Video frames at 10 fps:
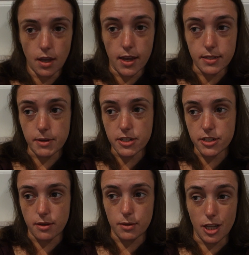as much
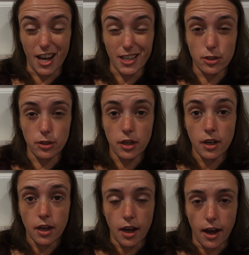as I would like to.
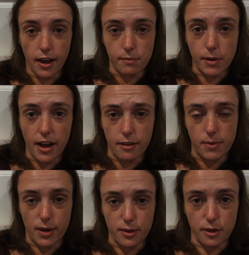I have my half
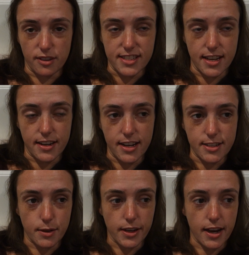marathon on Sunday,
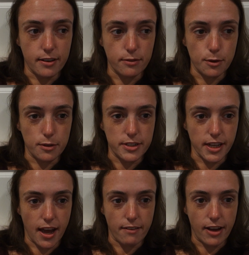so I can't afford
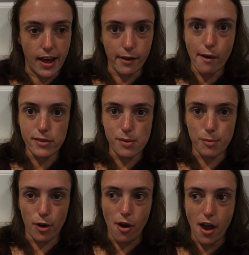to have a hangover
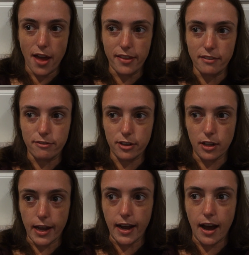tomorrow and then feel
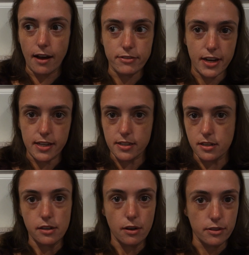like half
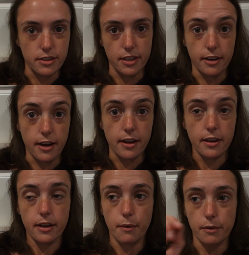decent on Sunday.
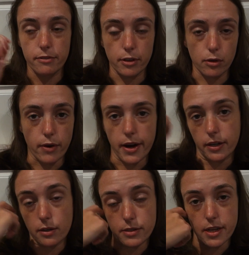I want to feel great
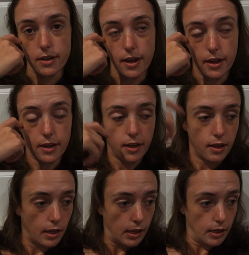on Sunday.
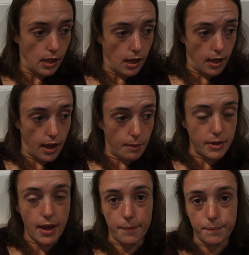But
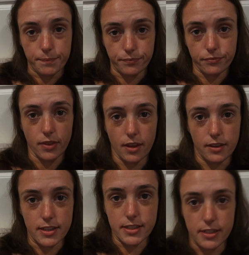yeah,
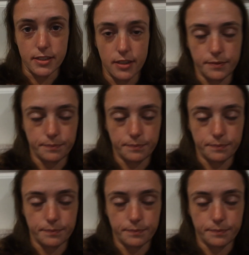that's